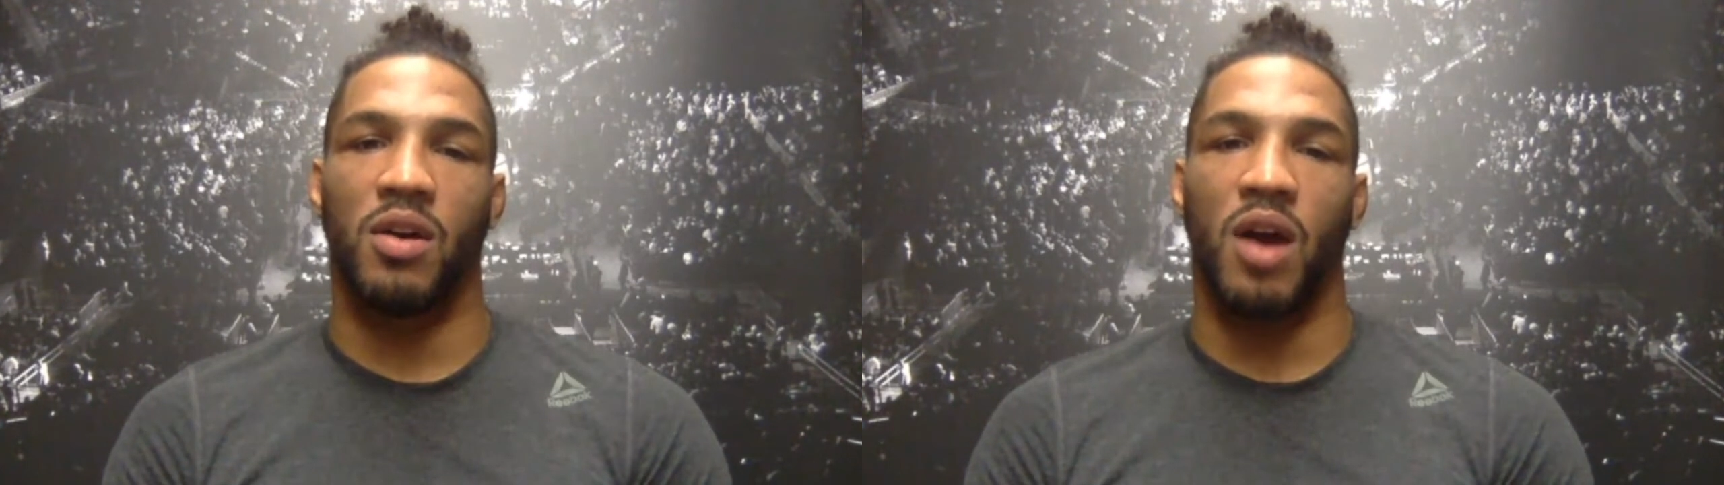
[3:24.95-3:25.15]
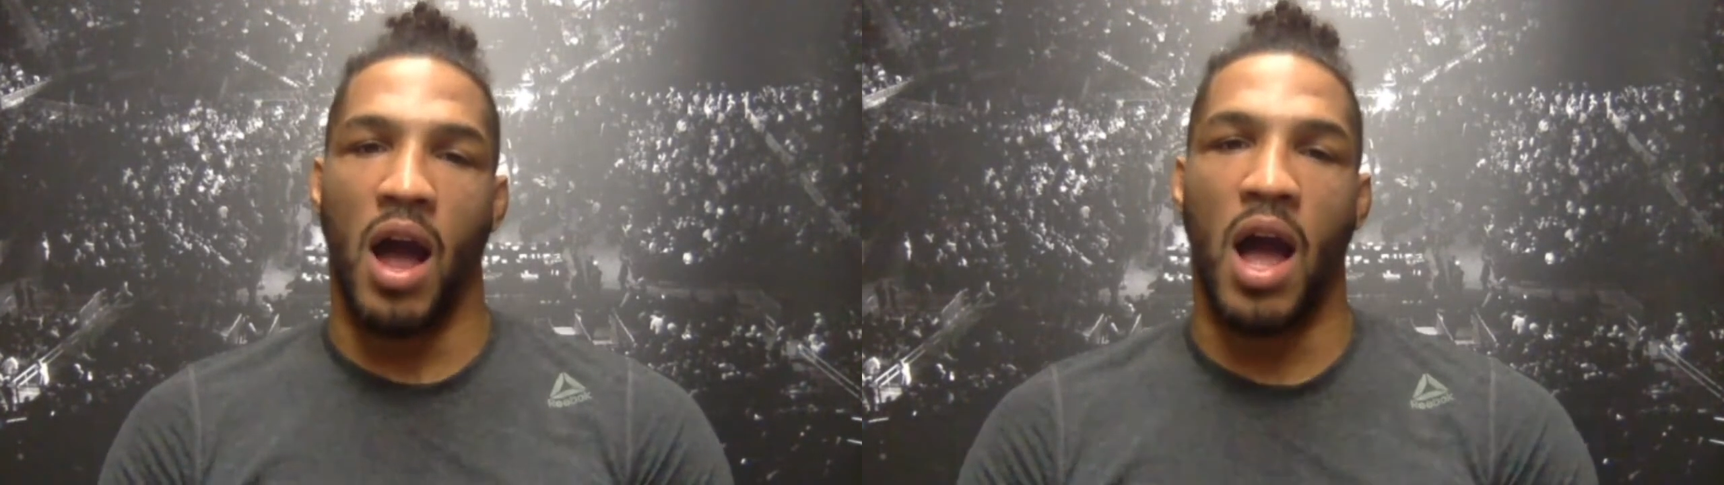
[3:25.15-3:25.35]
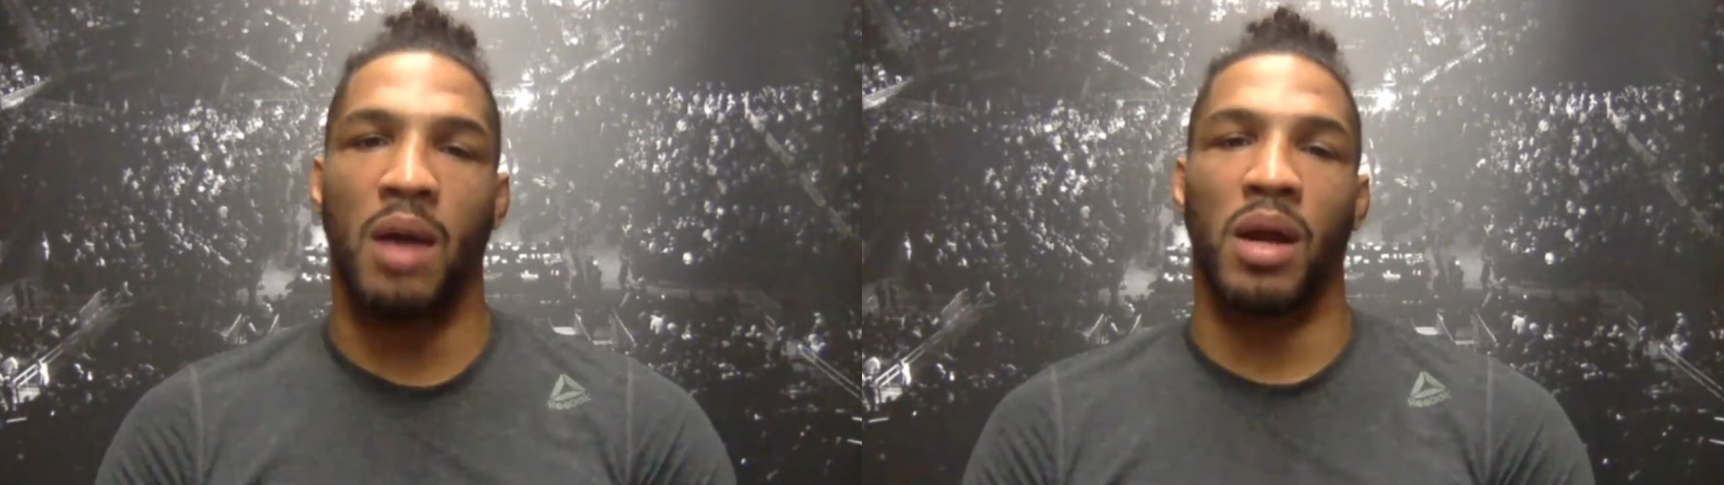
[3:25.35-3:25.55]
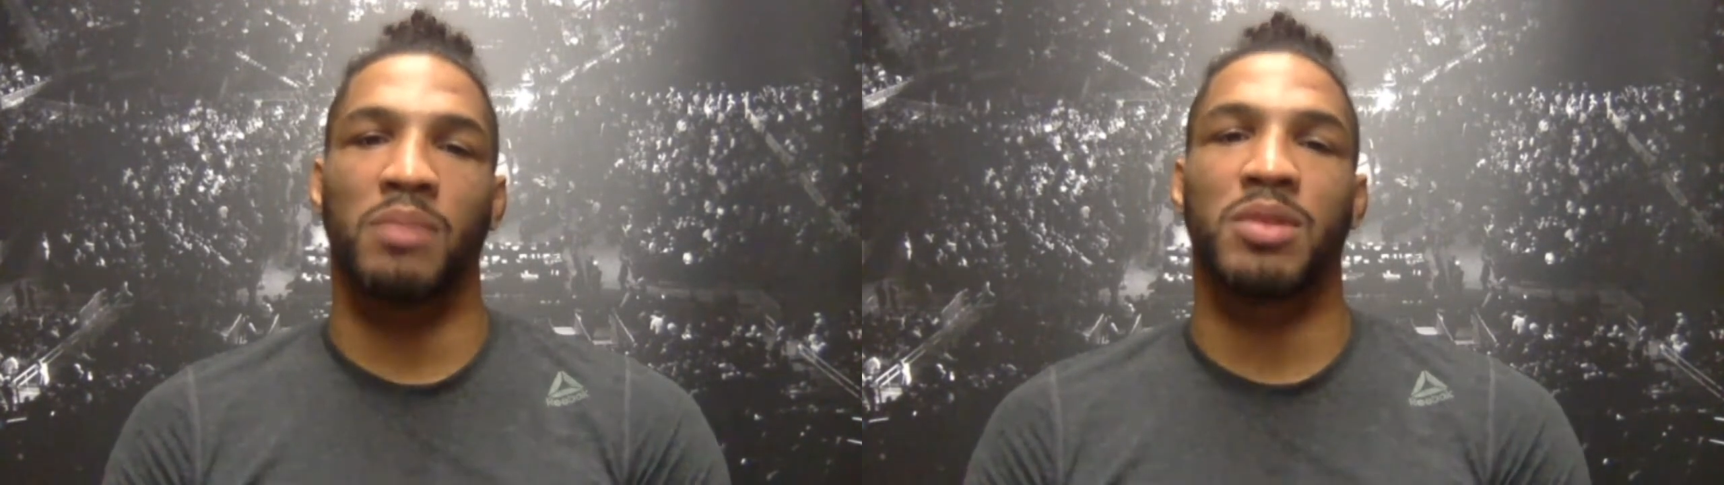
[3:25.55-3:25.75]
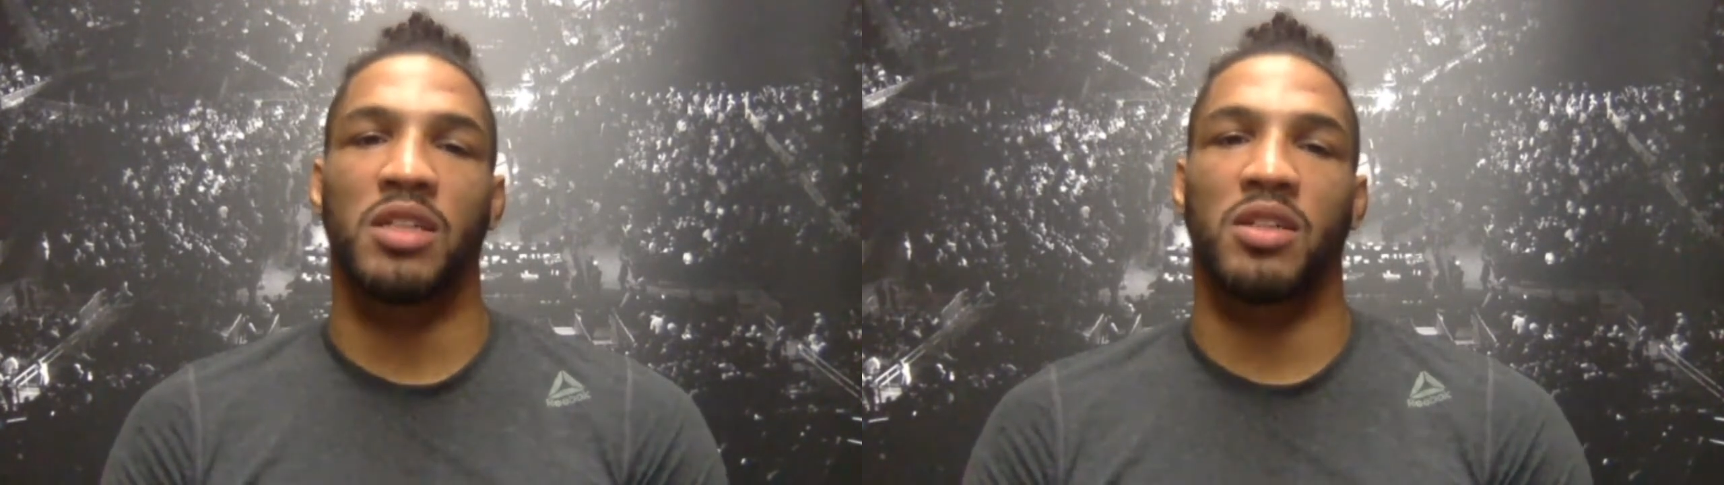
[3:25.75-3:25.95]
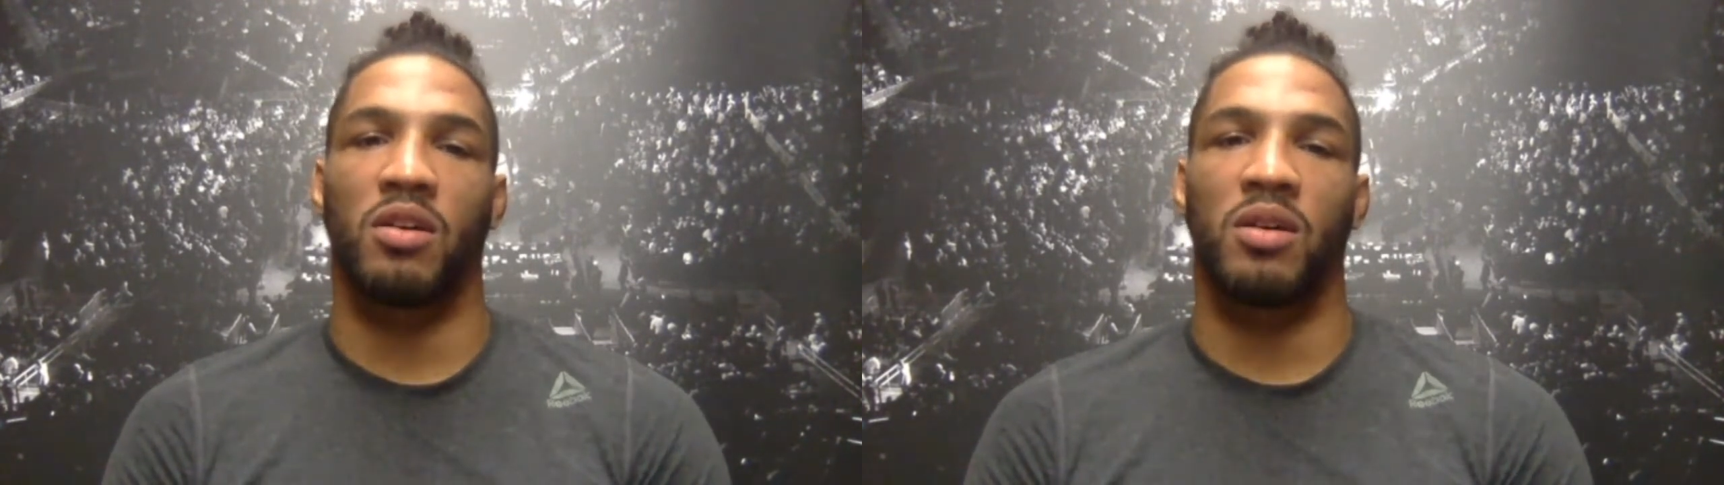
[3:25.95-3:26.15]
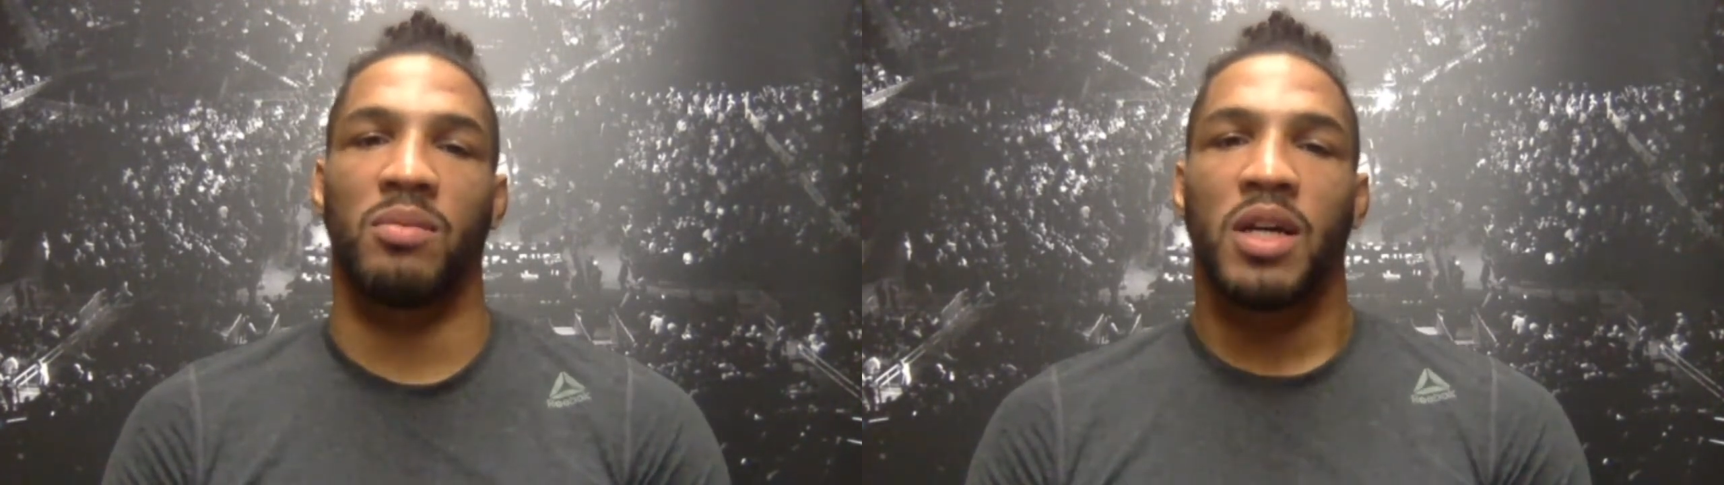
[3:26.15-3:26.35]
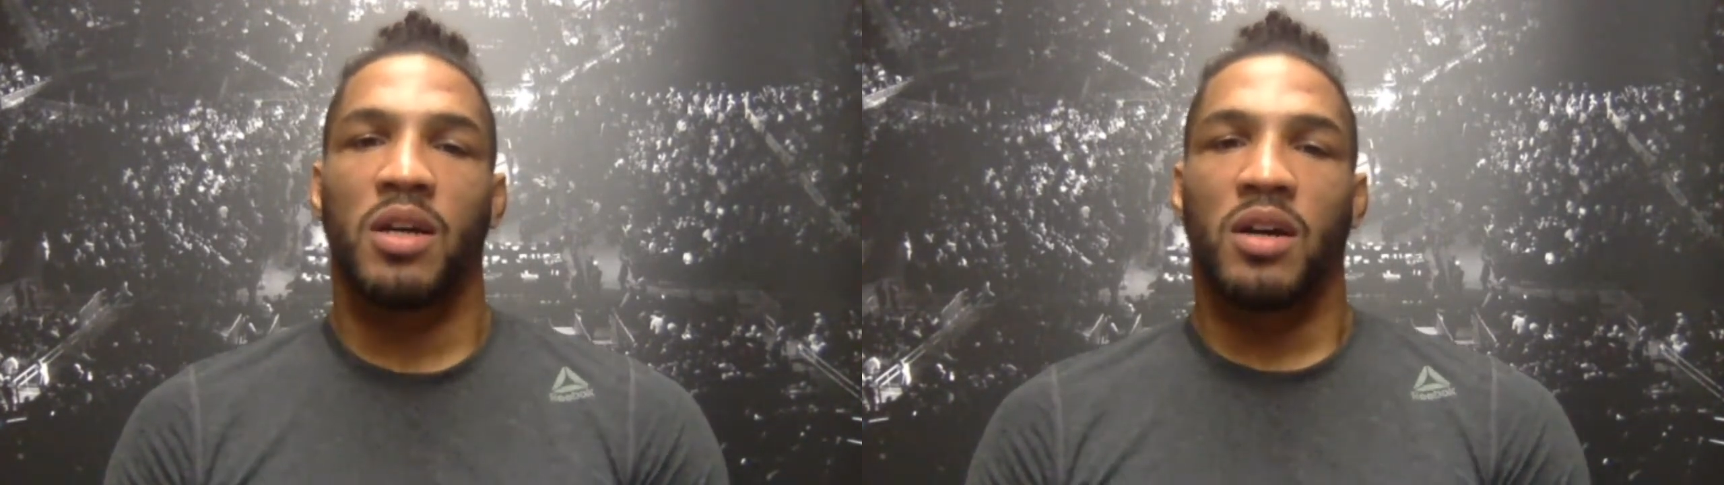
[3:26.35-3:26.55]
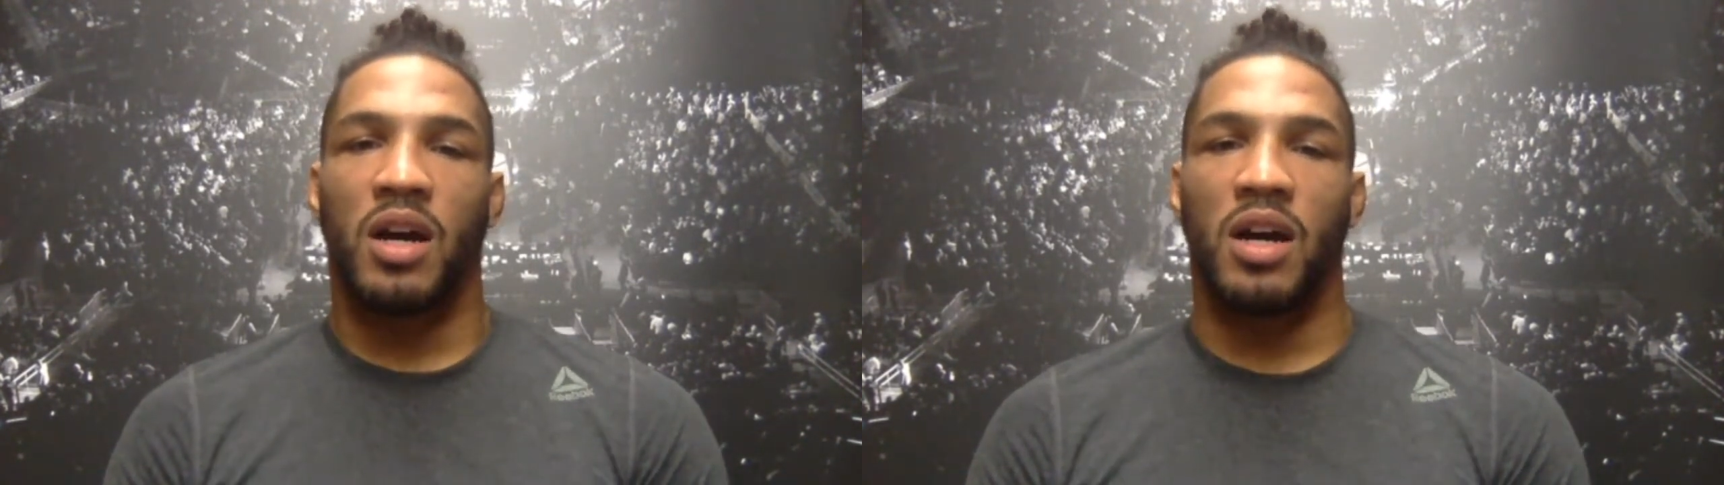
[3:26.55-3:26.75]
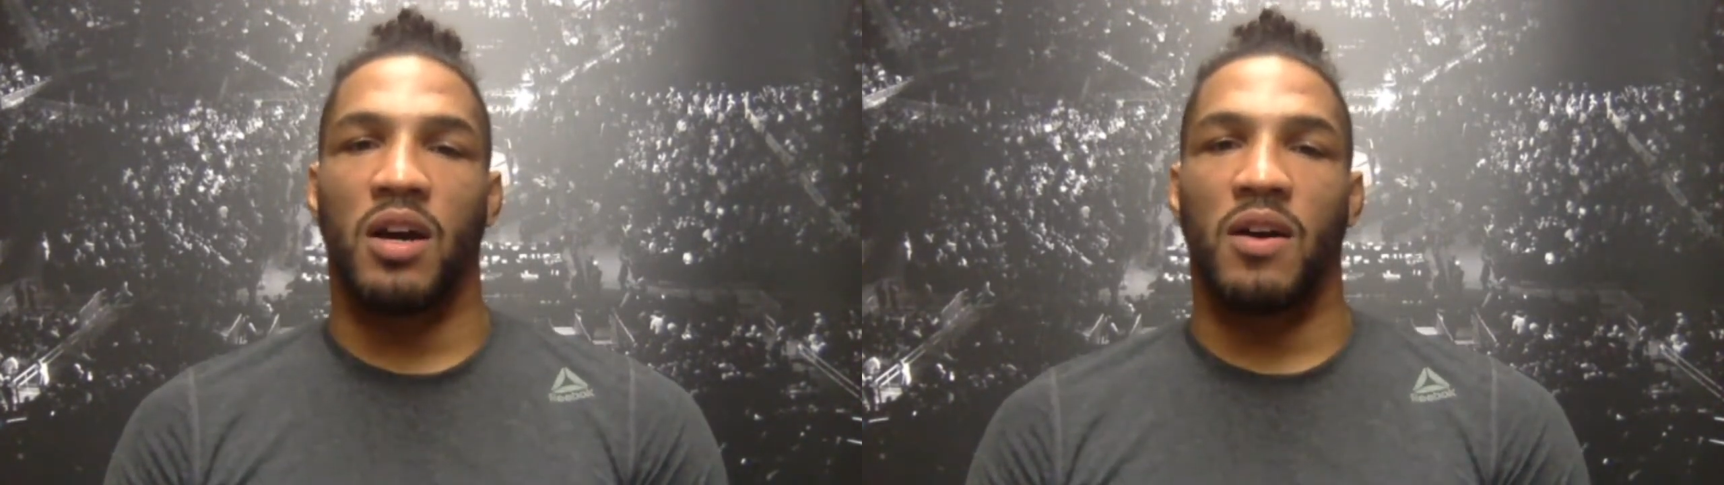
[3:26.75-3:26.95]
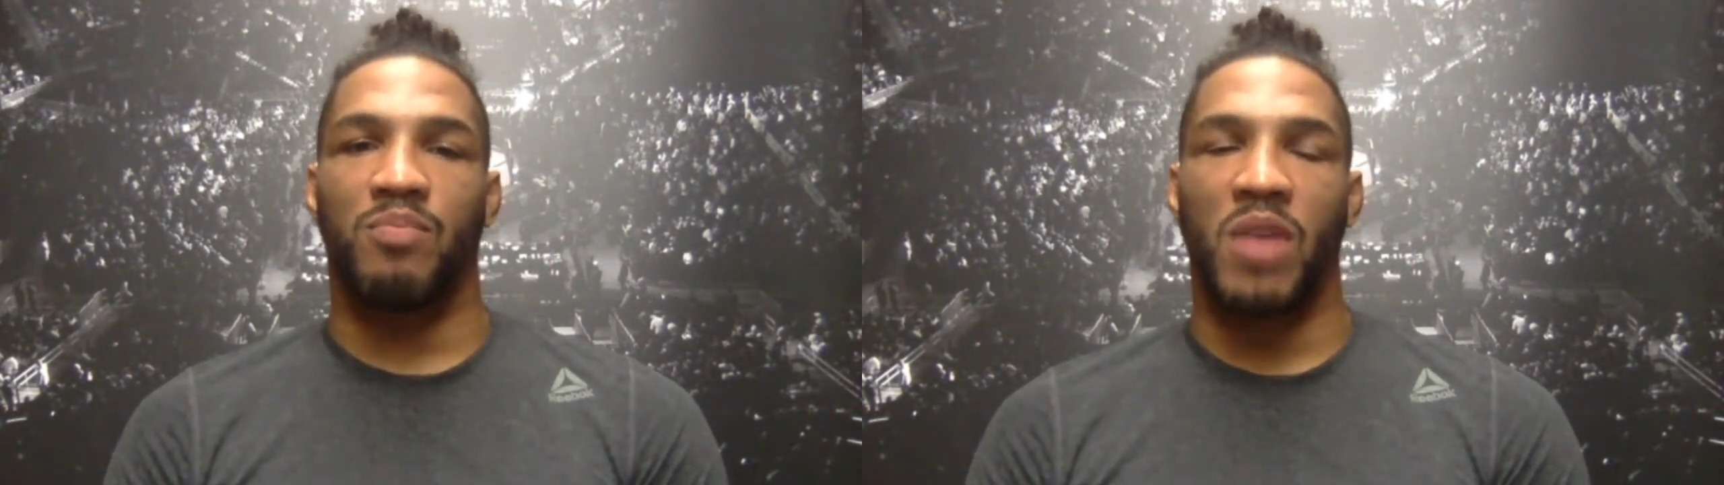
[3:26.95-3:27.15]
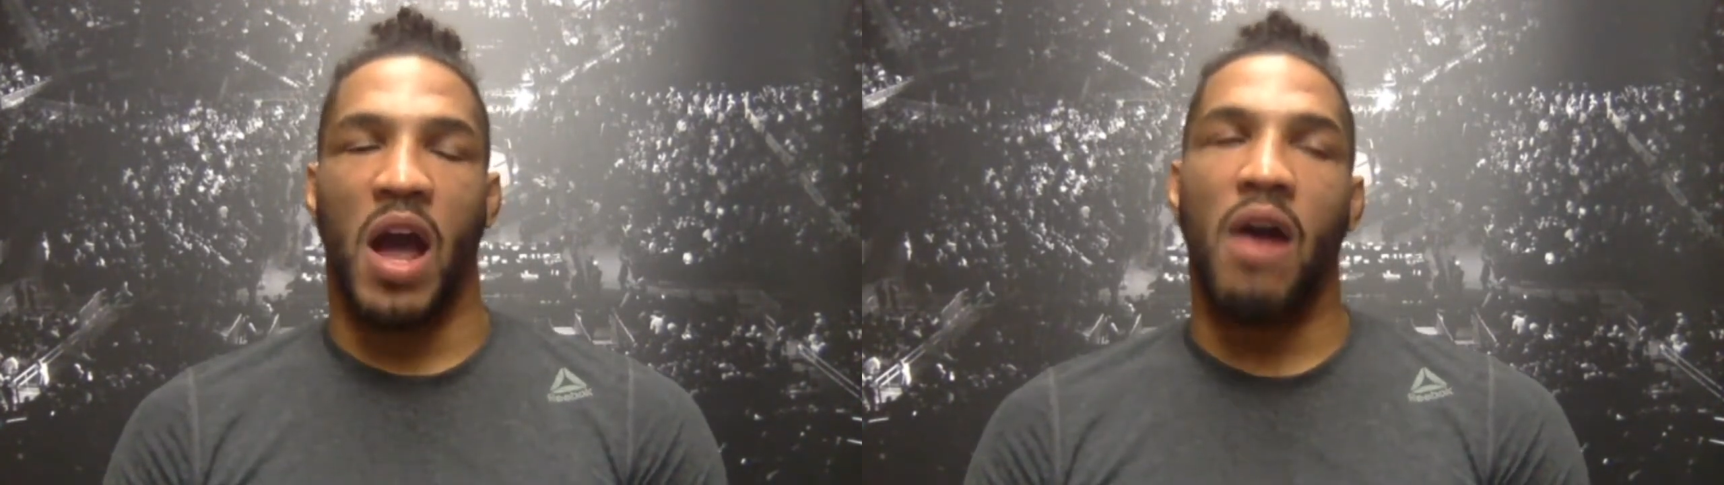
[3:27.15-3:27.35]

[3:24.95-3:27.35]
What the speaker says: So I'm chasing on him.